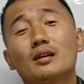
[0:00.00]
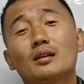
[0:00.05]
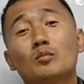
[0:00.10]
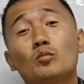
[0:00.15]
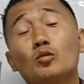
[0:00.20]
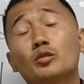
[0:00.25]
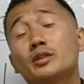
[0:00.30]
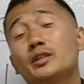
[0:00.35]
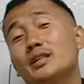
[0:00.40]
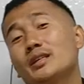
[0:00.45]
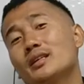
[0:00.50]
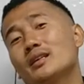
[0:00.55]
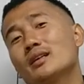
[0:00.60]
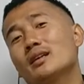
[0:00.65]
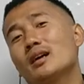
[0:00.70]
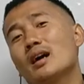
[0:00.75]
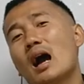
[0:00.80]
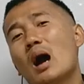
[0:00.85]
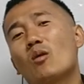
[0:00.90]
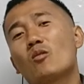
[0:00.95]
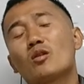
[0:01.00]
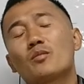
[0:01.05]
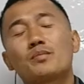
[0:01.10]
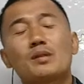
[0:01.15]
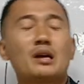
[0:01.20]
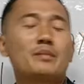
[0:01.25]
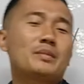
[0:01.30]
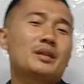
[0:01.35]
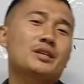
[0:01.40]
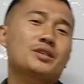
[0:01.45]
Modi, our
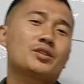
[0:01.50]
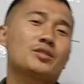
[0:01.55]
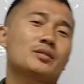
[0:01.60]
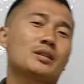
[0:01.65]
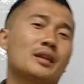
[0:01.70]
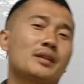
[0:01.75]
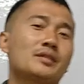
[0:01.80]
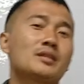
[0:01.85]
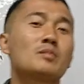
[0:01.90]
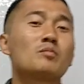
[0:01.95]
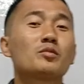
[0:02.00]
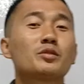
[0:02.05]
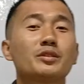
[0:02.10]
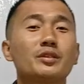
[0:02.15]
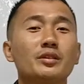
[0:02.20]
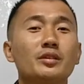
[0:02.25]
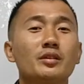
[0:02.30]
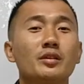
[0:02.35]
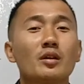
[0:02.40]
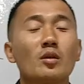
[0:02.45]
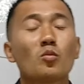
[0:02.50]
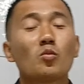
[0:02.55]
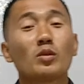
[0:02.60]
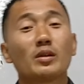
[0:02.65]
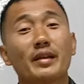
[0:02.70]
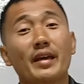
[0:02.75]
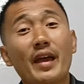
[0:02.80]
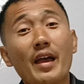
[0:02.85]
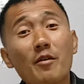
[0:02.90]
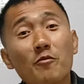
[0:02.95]
prime minister Narendra Modi,
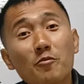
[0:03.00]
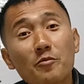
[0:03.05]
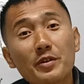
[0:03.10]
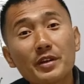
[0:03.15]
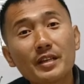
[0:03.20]
will every